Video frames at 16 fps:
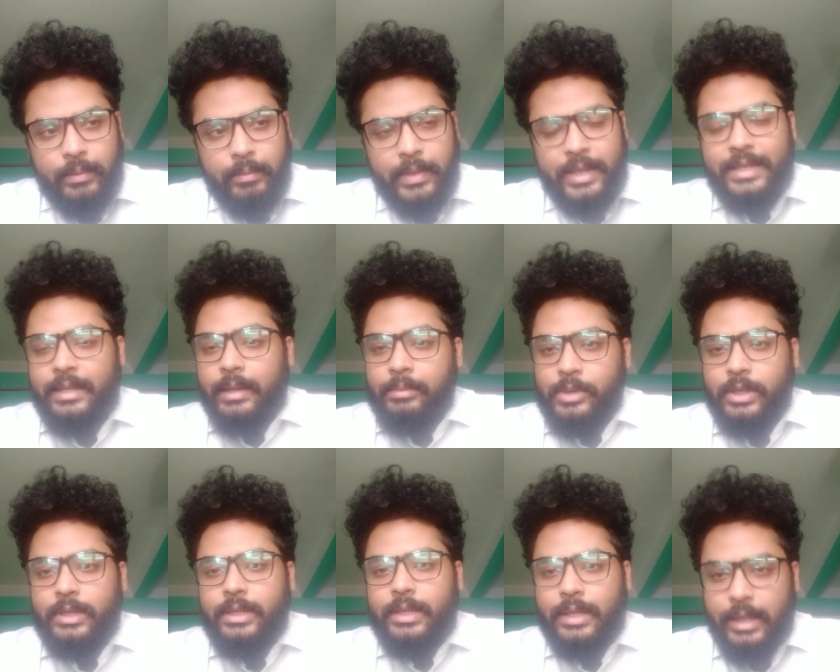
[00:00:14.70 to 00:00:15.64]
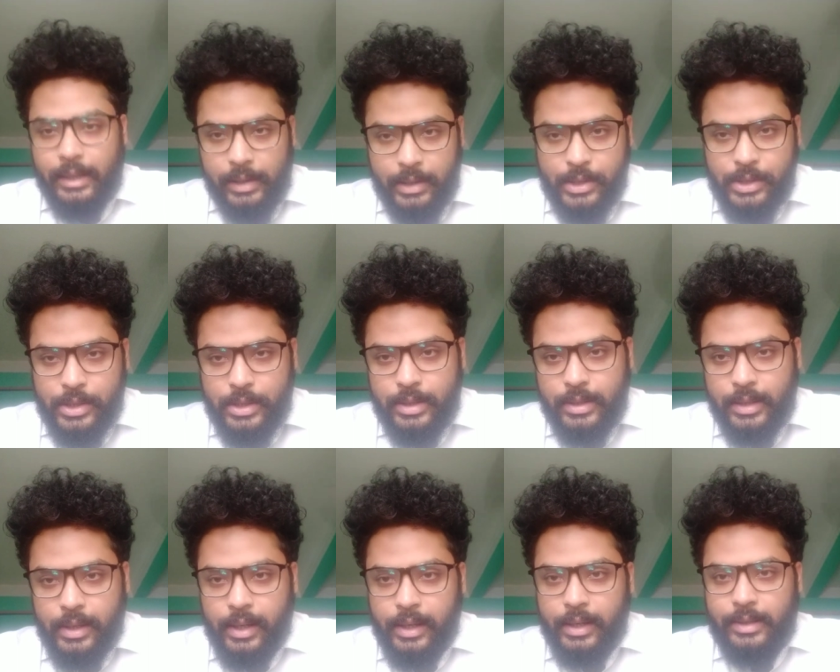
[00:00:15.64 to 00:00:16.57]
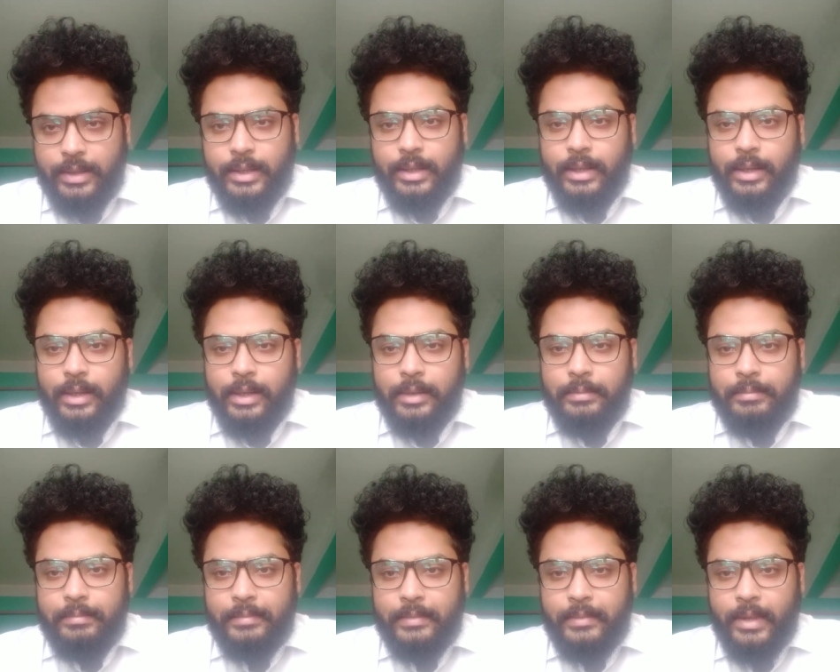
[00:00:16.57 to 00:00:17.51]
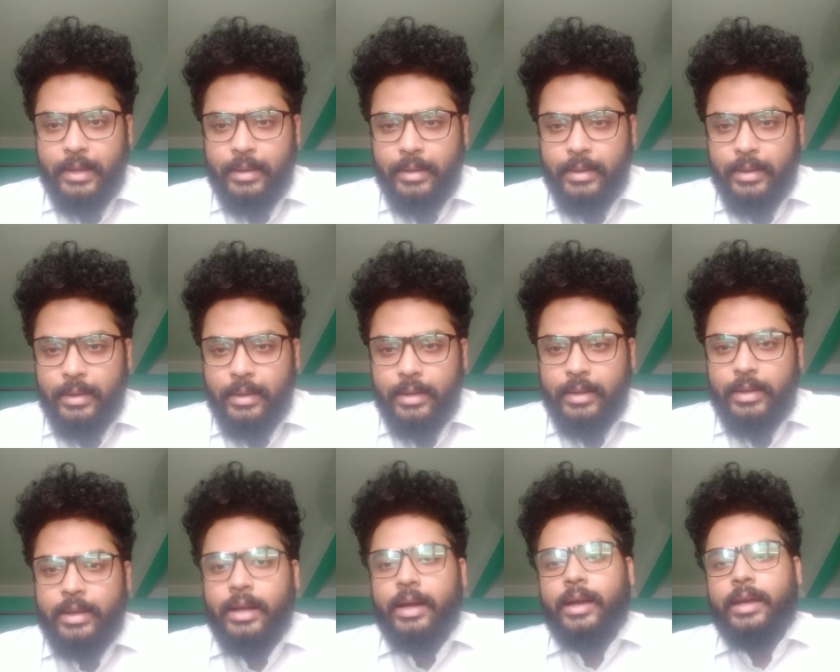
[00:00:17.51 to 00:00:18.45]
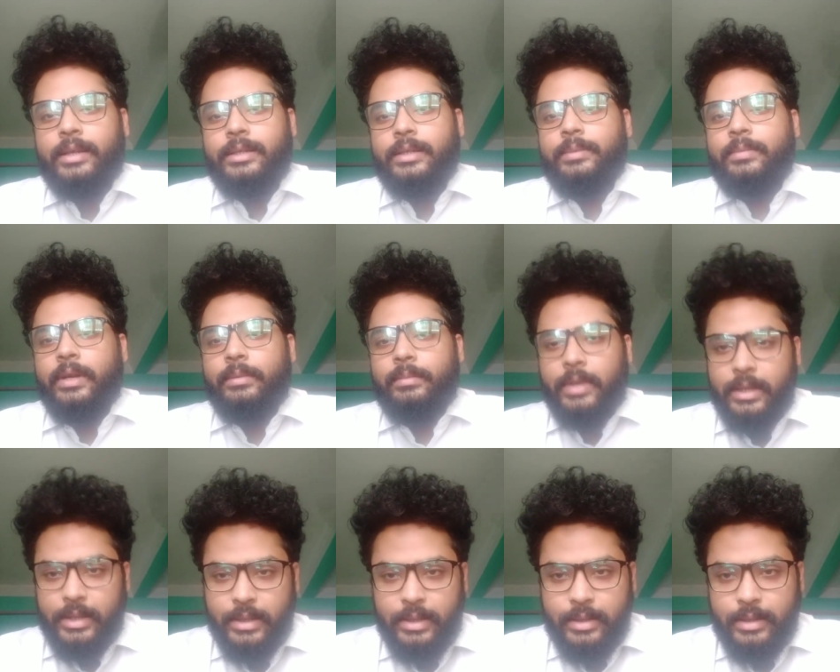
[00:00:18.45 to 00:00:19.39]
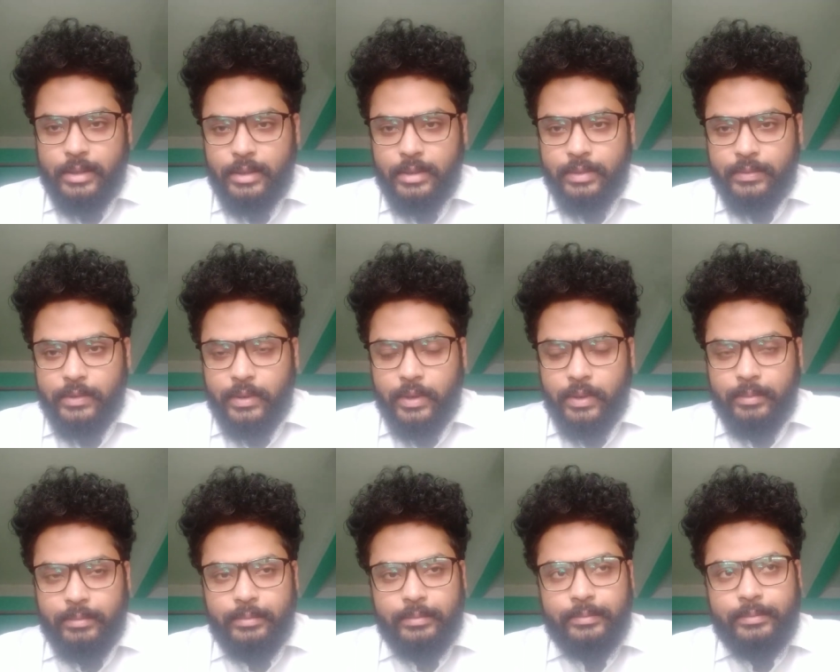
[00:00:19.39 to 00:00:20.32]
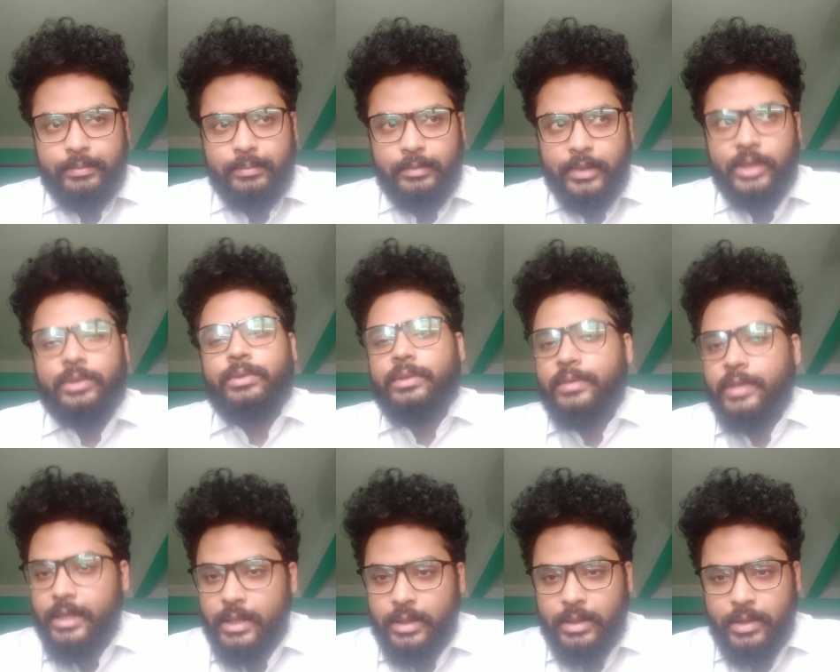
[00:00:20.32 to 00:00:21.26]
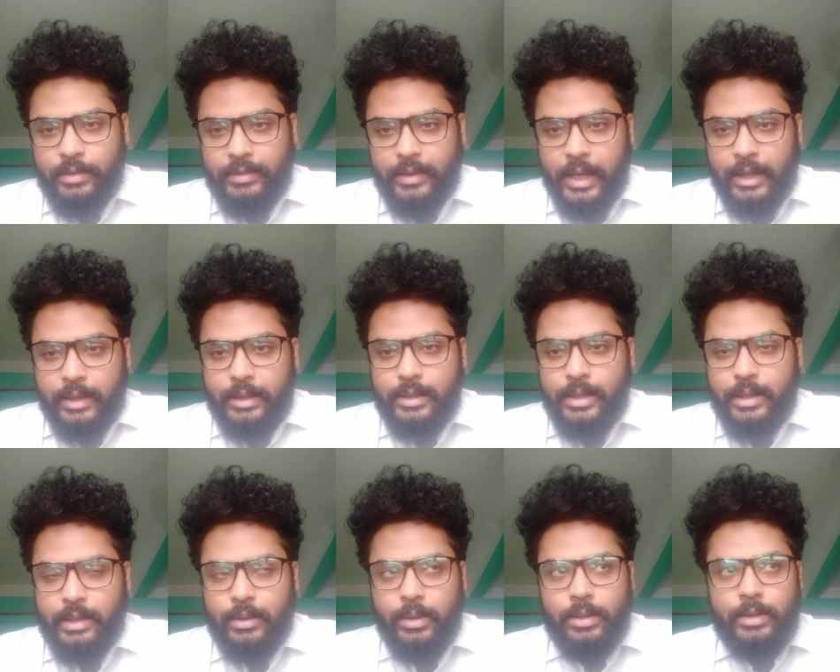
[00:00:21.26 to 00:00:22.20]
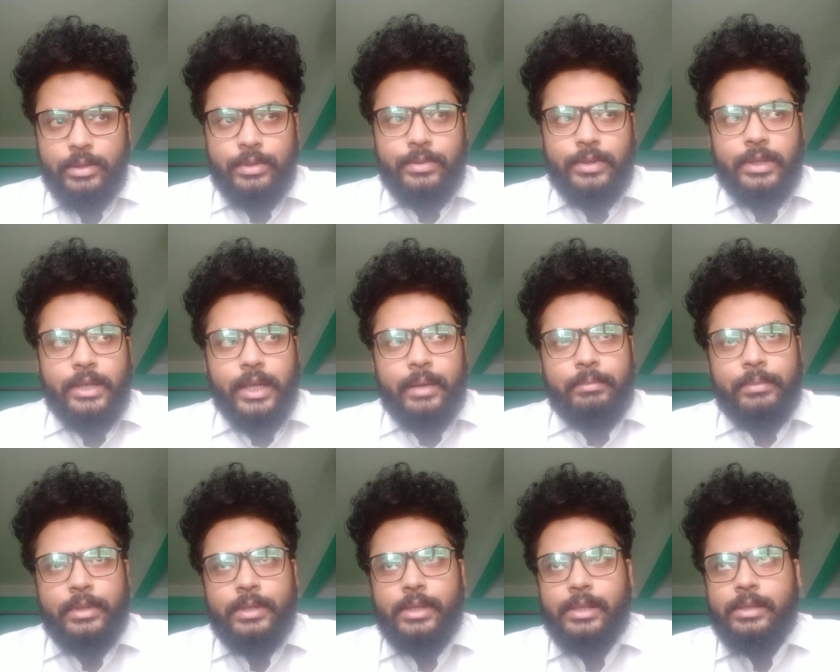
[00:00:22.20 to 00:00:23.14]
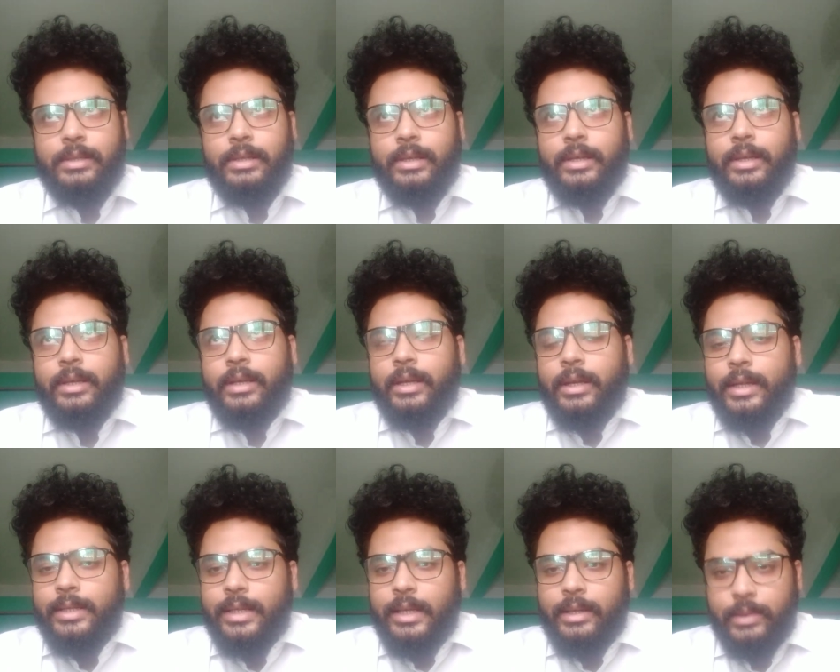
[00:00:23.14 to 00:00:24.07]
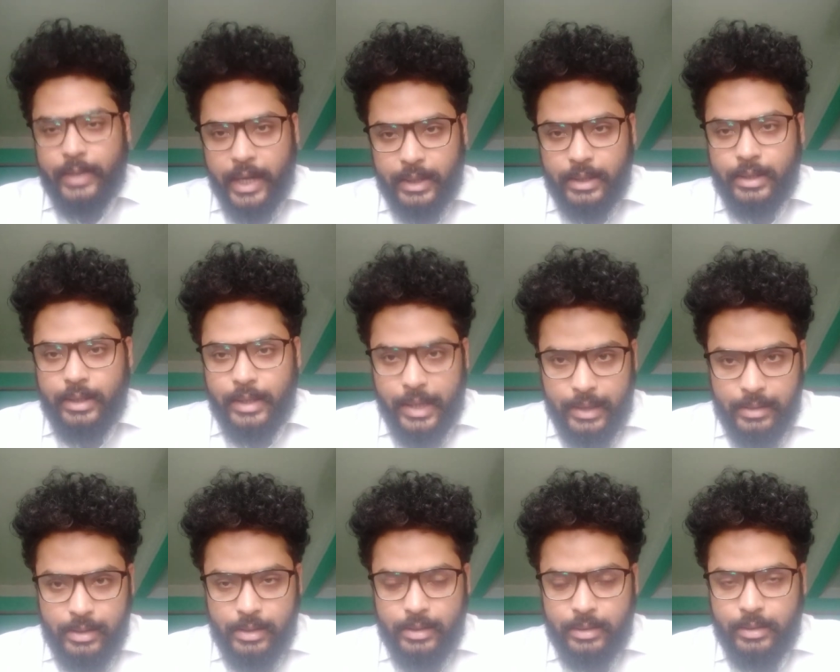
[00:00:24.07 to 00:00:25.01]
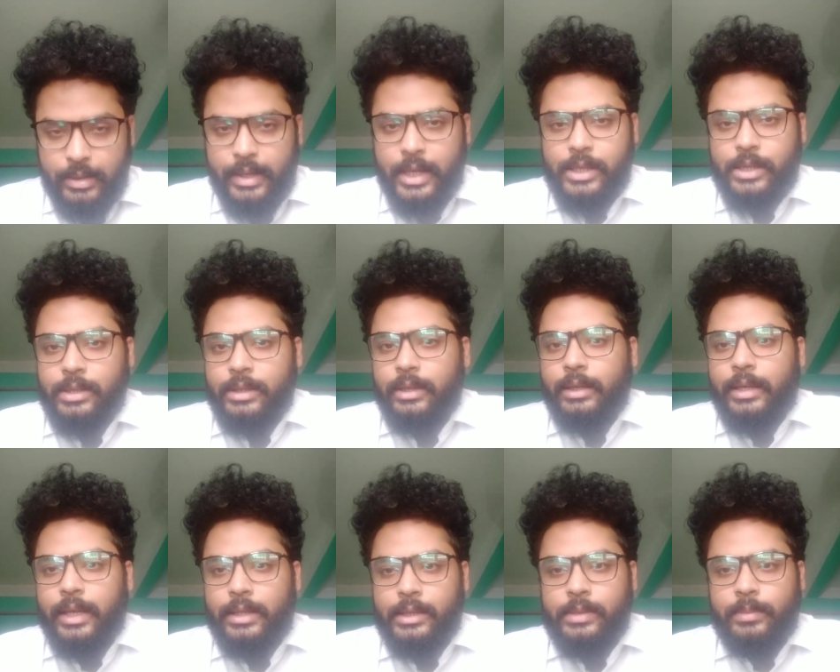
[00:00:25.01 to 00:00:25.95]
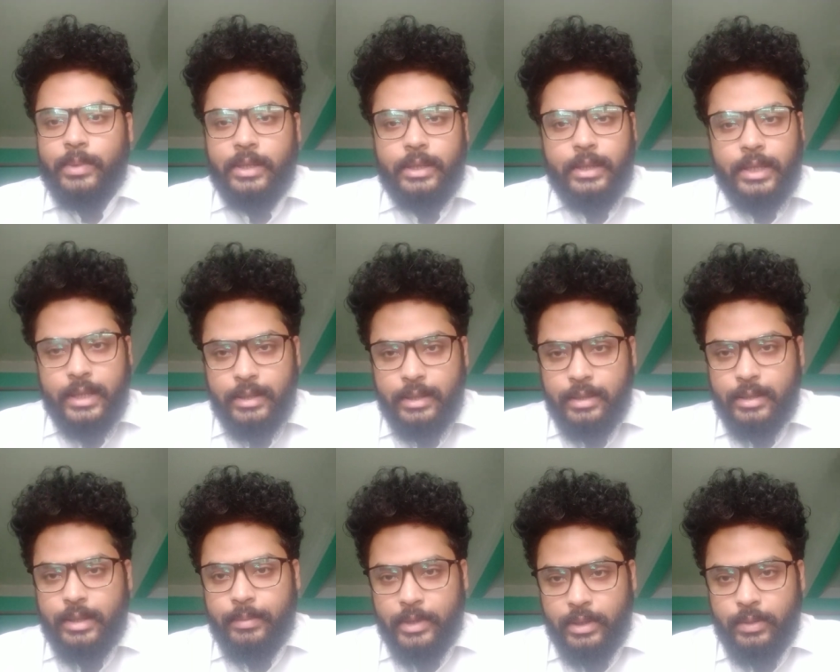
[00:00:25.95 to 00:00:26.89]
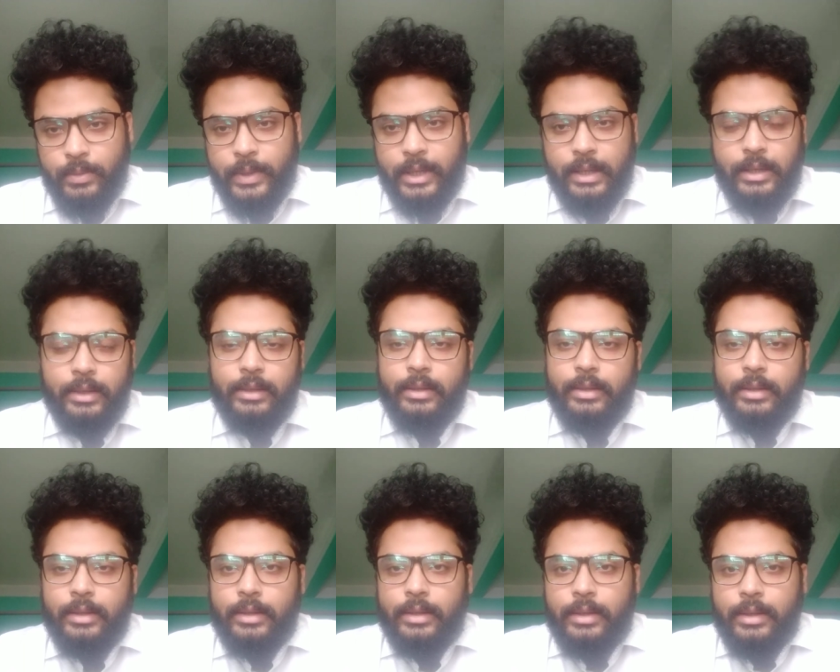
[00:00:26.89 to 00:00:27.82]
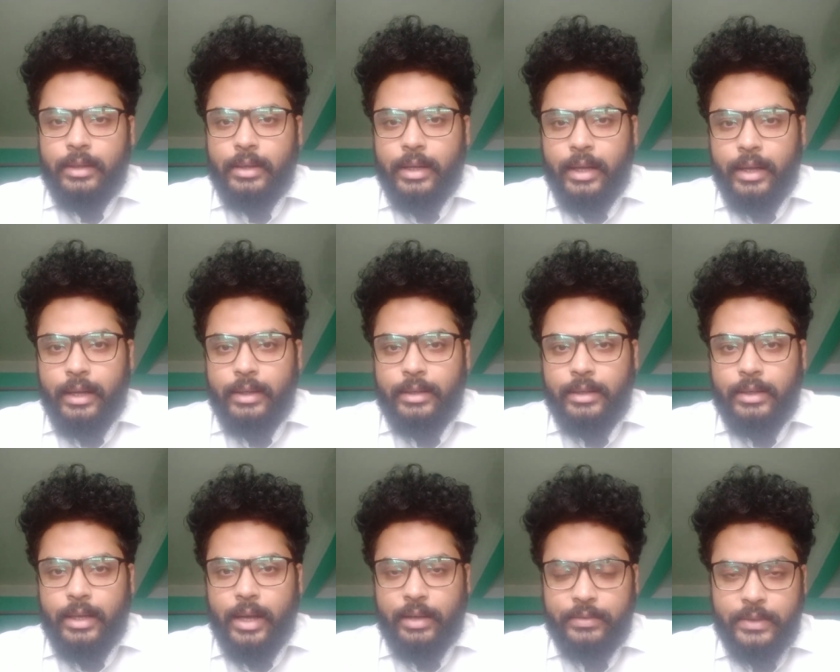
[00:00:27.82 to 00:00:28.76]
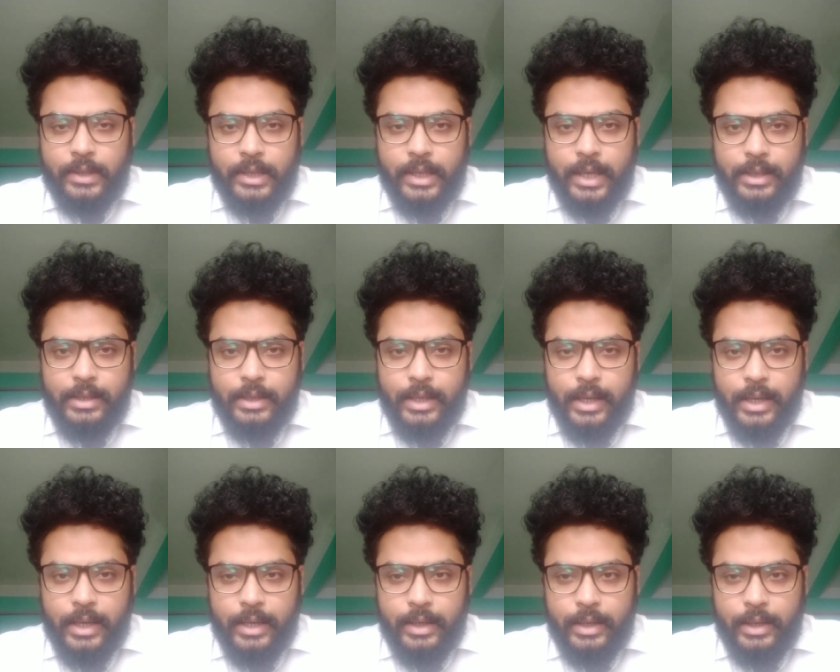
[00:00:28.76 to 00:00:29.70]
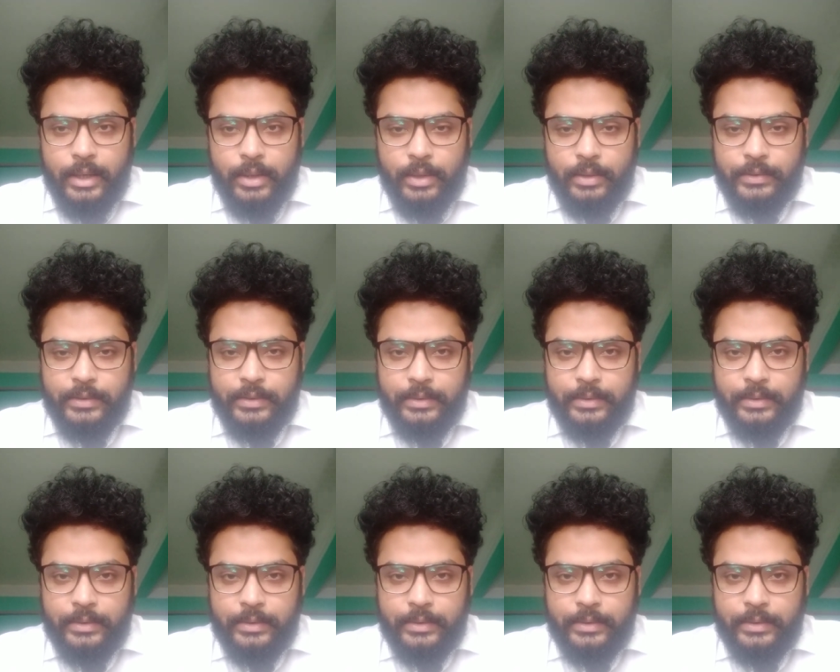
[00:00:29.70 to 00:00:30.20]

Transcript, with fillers: my subject is English and um, I did my masters from the University of Calcutta College Street campus and I cracked NET the National Eligibility Test subsequently and after that I kind of